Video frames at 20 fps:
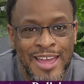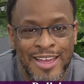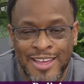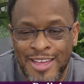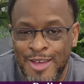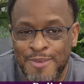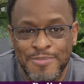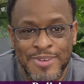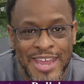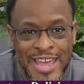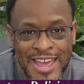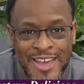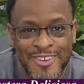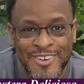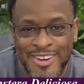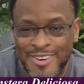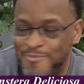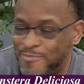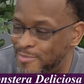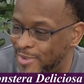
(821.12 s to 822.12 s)
come
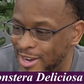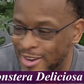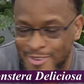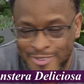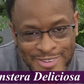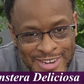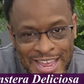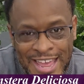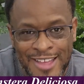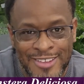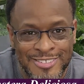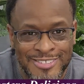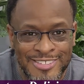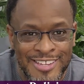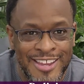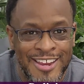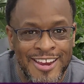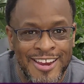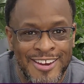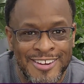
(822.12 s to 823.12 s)
down, bring her
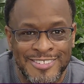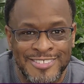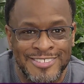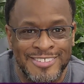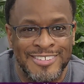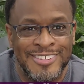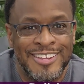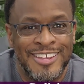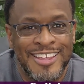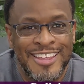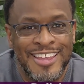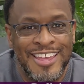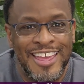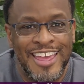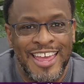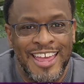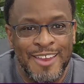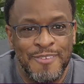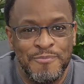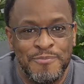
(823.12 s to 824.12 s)
downstairs and
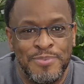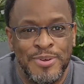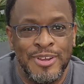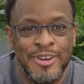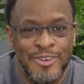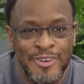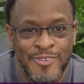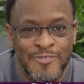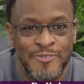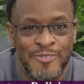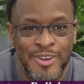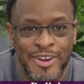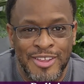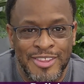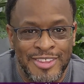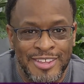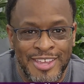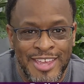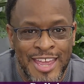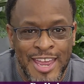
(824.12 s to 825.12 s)
put her in front
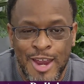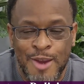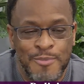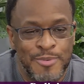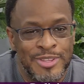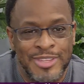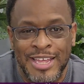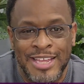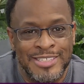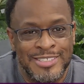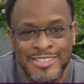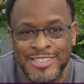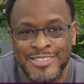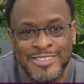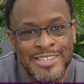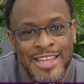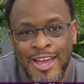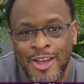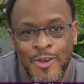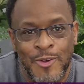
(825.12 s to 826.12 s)
of the camera. That's
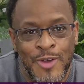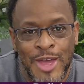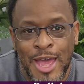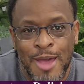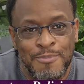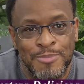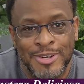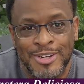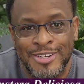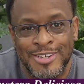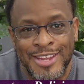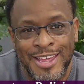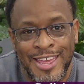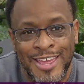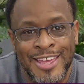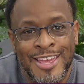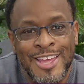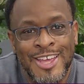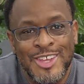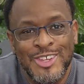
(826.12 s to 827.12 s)
just not going to happen today.
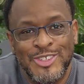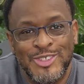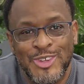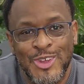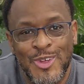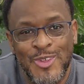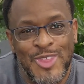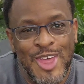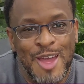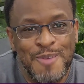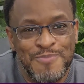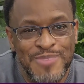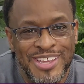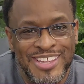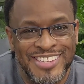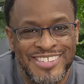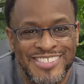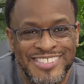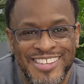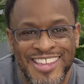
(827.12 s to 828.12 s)
So that
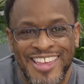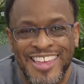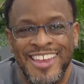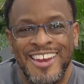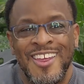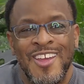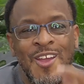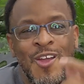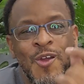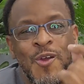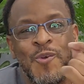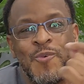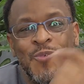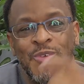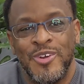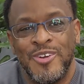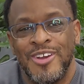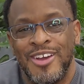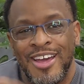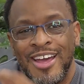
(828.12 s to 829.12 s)
being said,
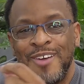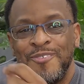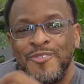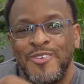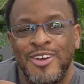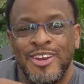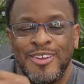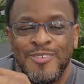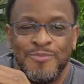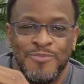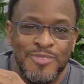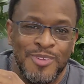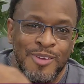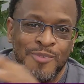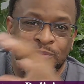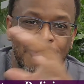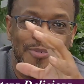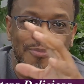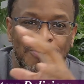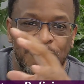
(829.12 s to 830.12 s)
I'm going
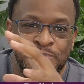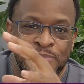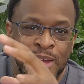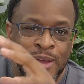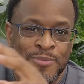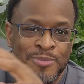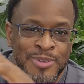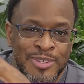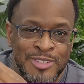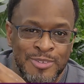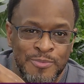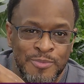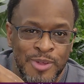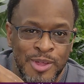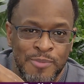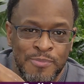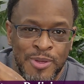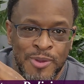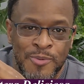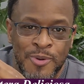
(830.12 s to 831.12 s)
to probably put
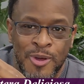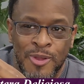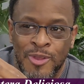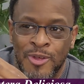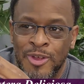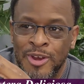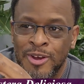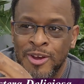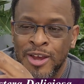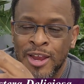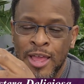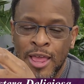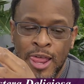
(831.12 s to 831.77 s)
some B-roll on her,